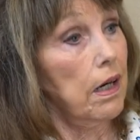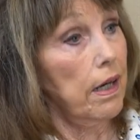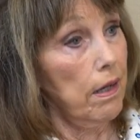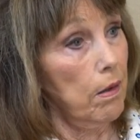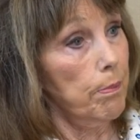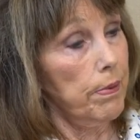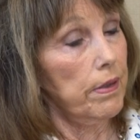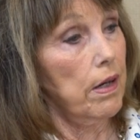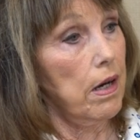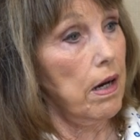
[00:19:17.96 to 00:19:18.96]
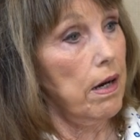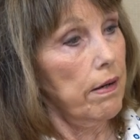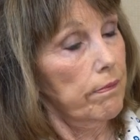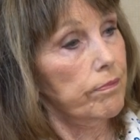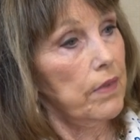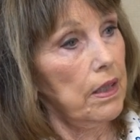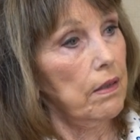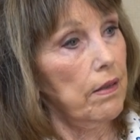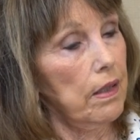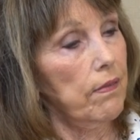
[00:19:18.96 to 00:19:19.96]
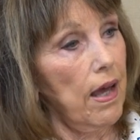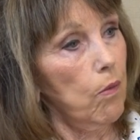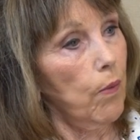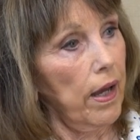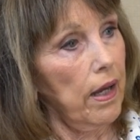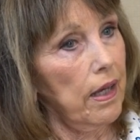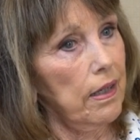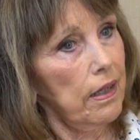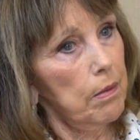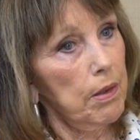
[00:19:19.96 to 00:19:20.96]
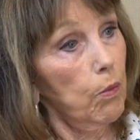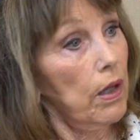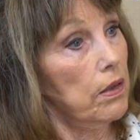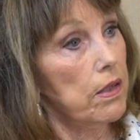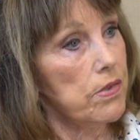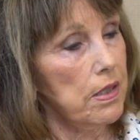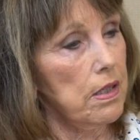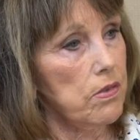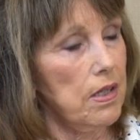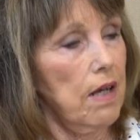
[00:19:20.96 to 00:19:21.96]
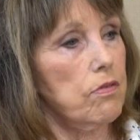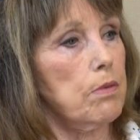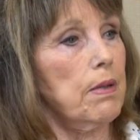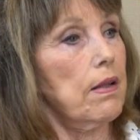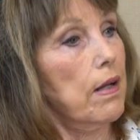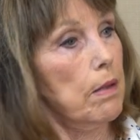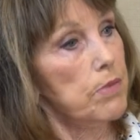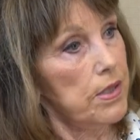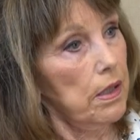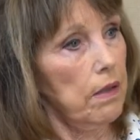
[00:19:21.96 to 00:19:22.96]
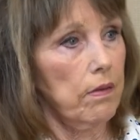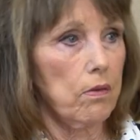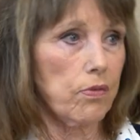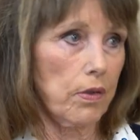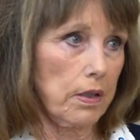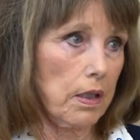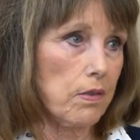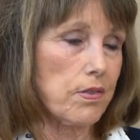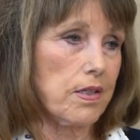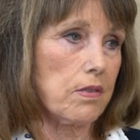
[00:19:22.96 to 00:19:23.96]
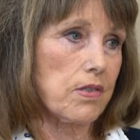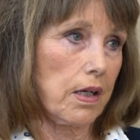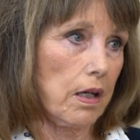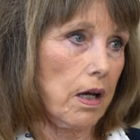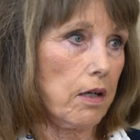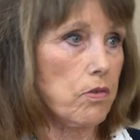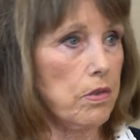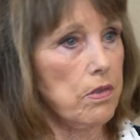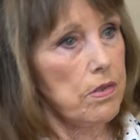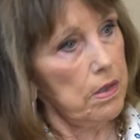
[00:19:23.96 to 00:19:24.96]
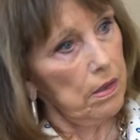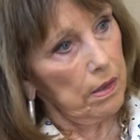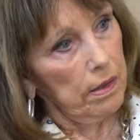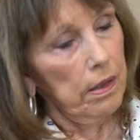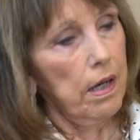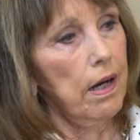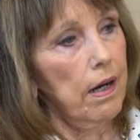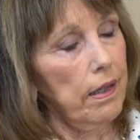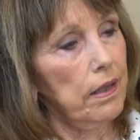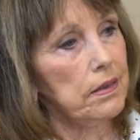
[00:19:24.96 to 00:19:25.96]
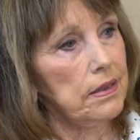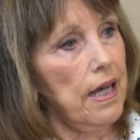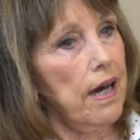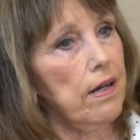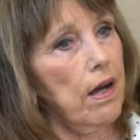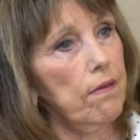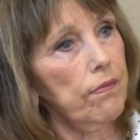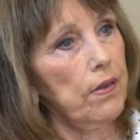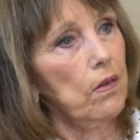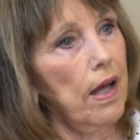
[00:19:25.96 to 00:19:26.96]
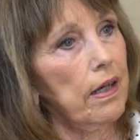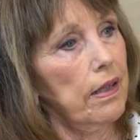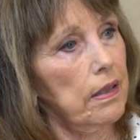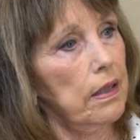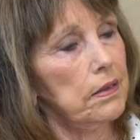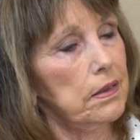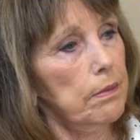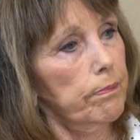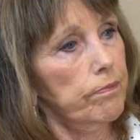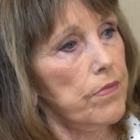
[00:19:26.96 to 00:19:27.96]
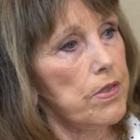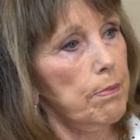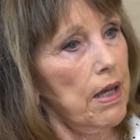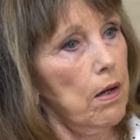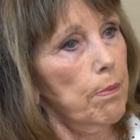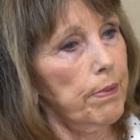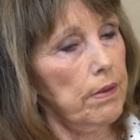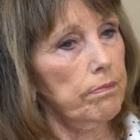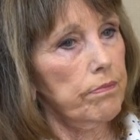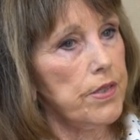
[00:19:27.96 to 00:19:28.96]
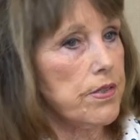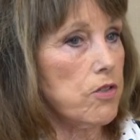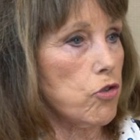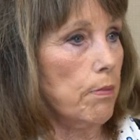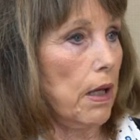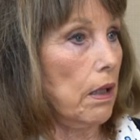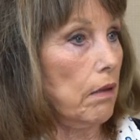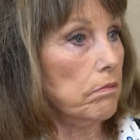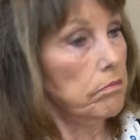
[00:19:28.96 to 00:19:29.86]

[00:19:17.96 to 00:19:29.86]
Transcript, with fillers: help in that way. And it can be wellness. It doesn't have to be that I'm sick and therefore I need to see a psychiatrist. It's that I feel like I need some help in decision making.